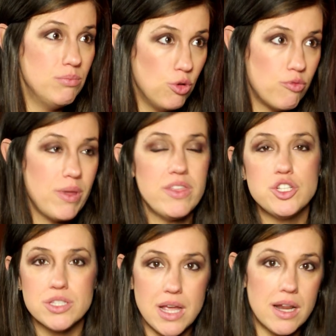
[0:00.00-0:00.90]
movement that
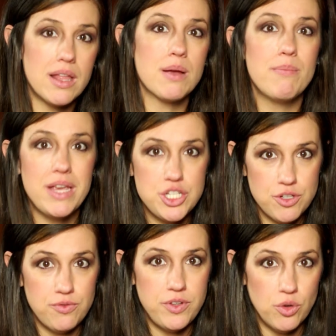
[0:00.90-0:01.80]
just kind of like makes
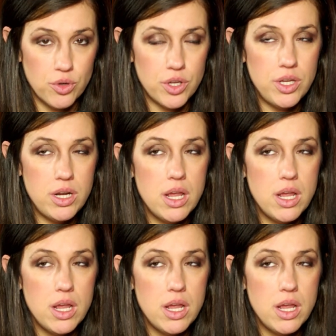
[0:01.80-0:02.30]
you feel good.